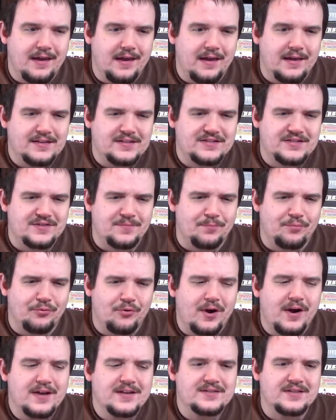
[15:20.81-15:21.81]
it's
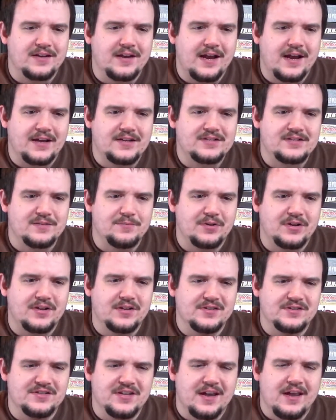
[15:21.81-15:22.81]
surprising, actually,
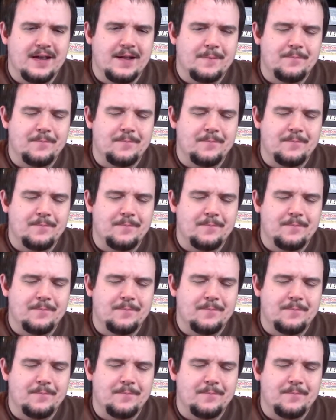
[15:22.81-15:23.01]
because,